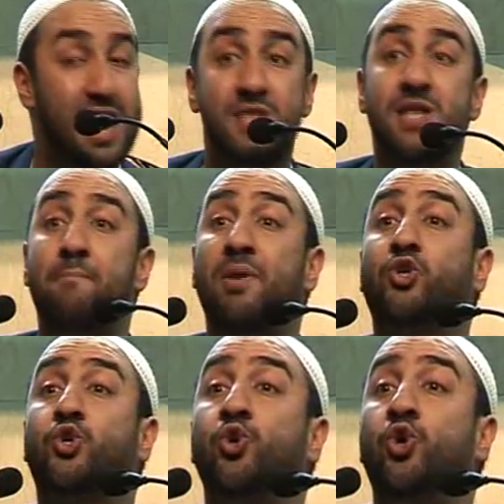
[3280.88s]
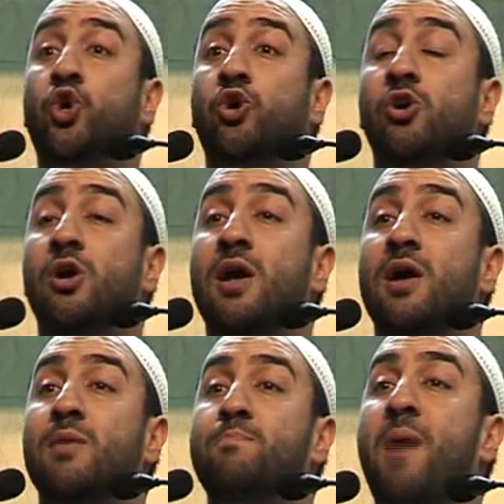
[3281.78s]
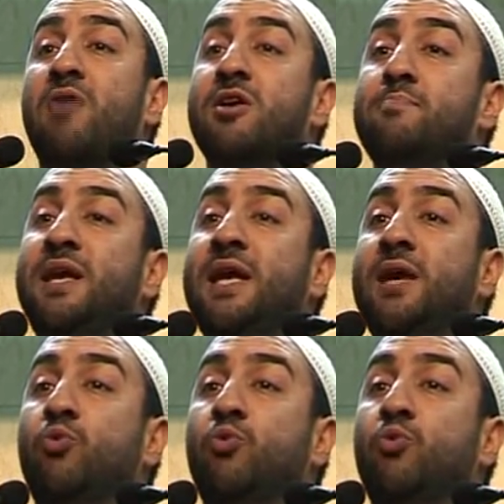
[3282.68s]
Number 2, bury me